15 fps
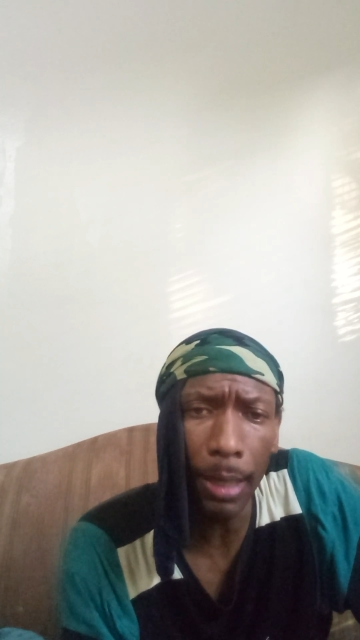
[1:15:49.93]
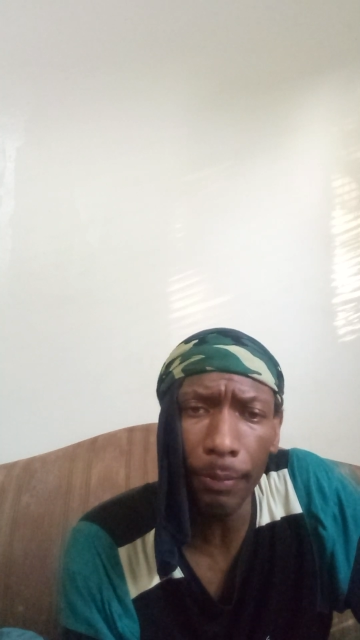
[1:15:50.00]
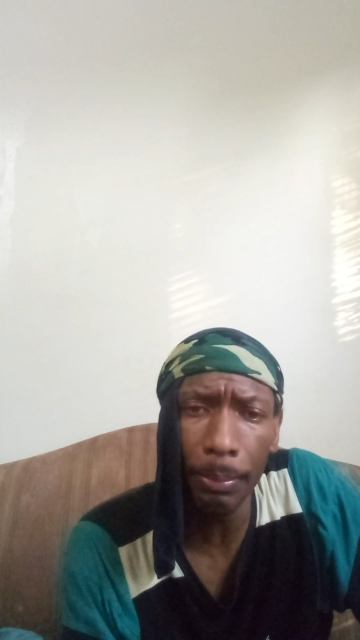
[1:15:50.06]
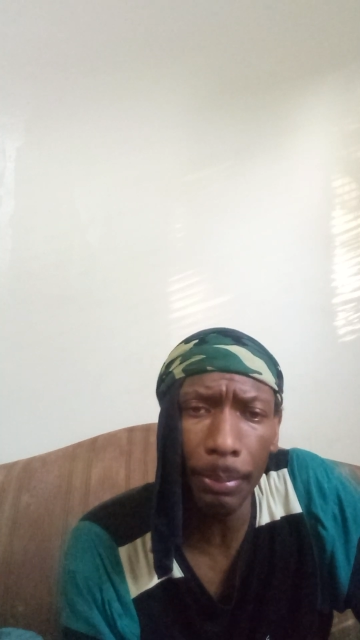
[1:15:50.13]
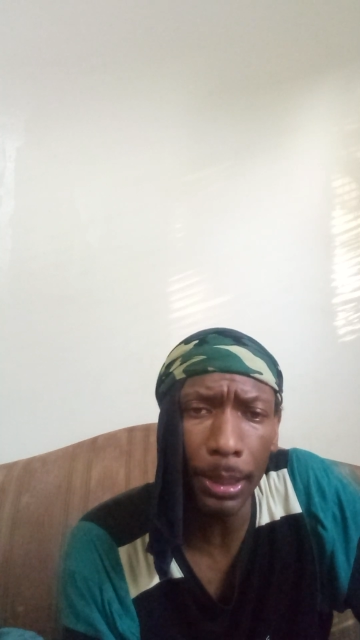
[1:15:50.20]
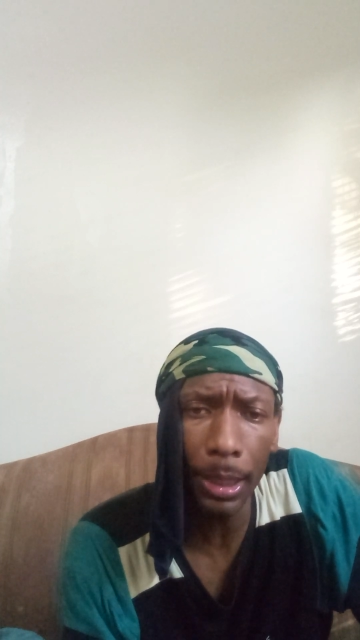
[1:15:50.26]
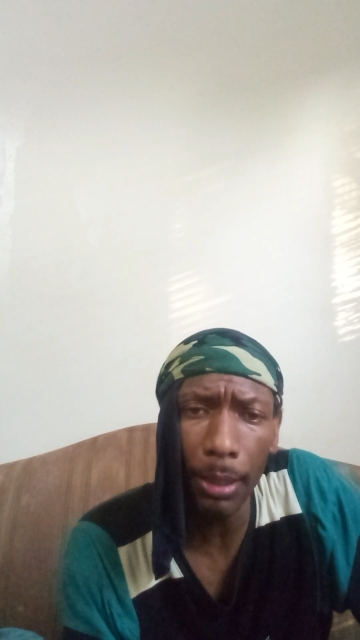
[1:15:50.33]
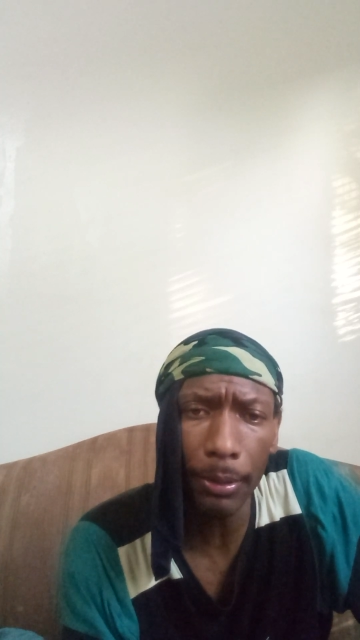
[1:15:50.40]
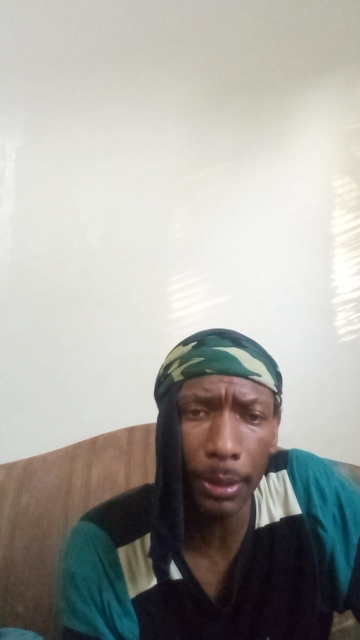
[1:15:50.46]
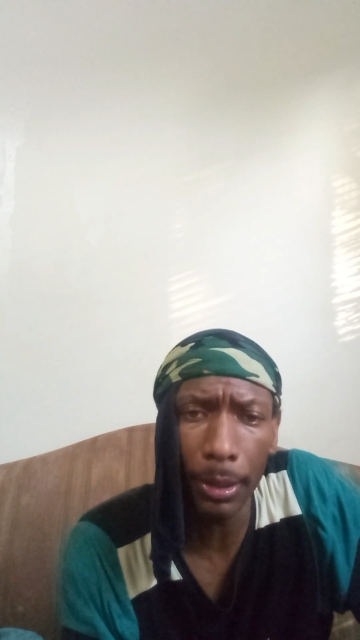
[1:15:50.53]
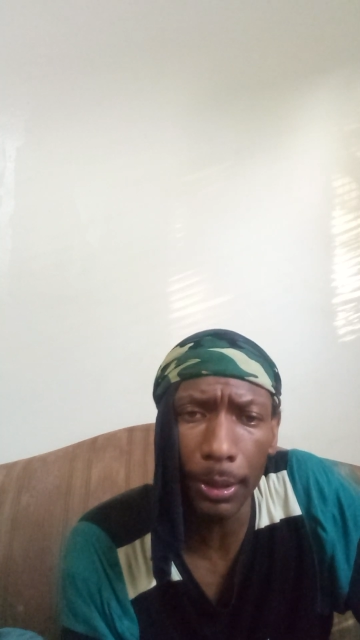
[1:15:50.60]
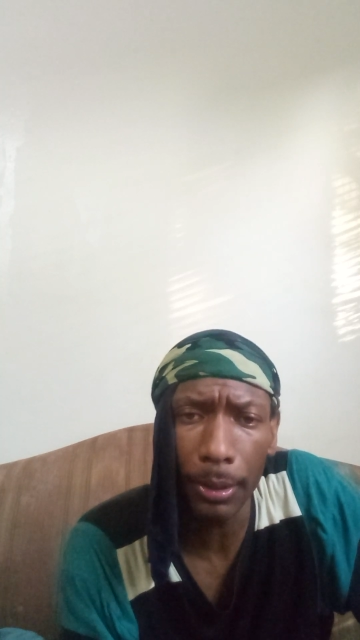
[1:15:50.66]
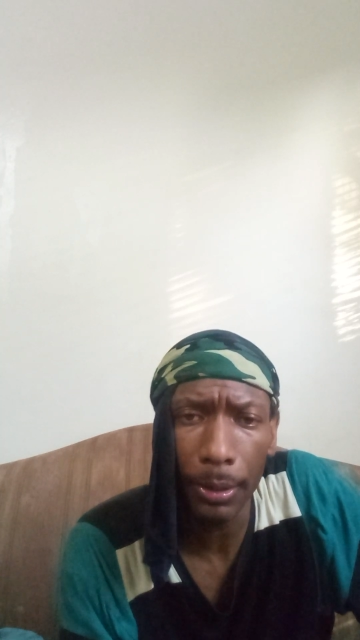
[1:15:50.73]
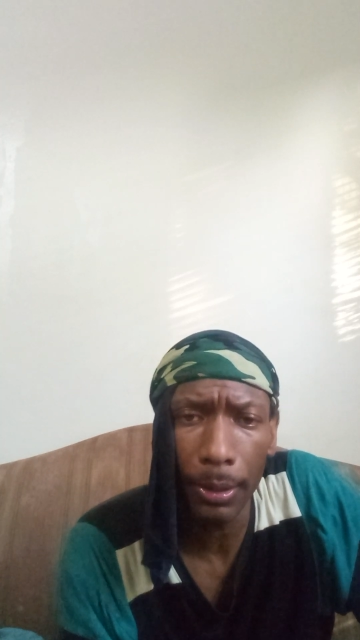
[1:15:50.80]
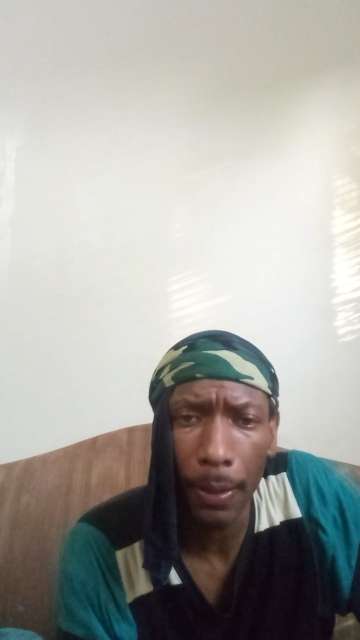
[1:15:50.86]
I haven't been out
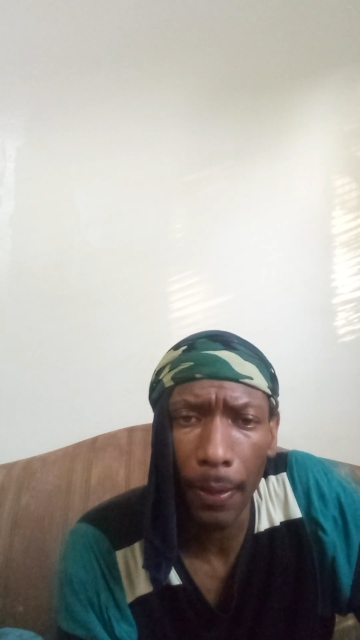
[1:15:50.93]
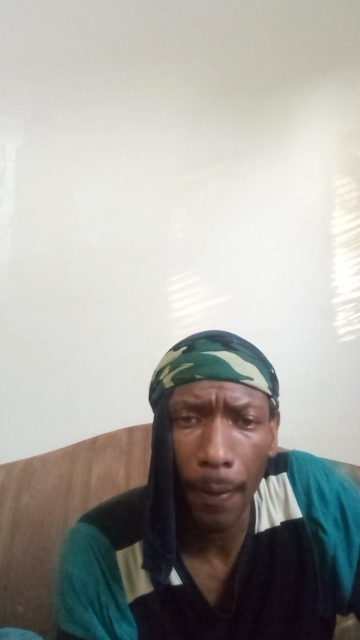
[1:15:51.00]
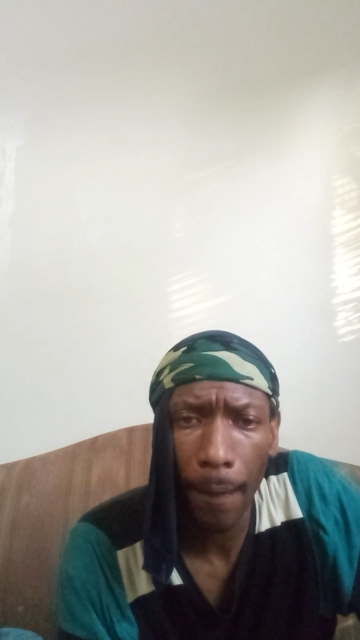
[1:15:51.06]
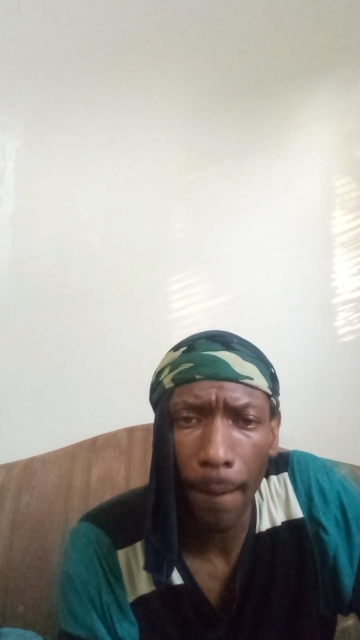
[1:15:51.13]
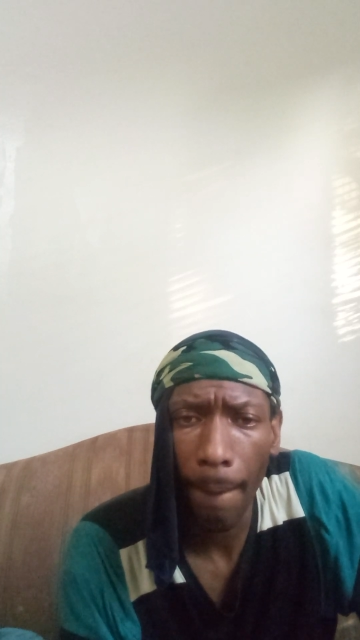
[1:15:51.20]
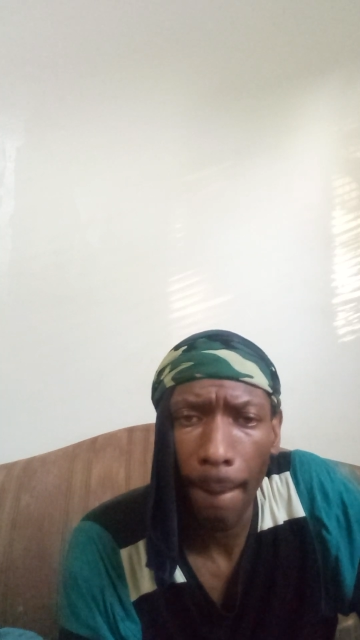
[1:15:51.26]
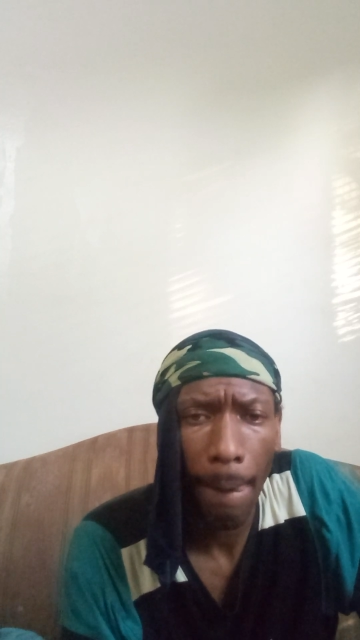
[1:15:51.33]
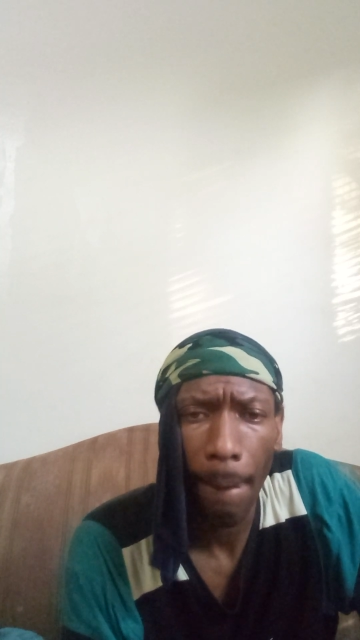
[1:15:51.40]
there.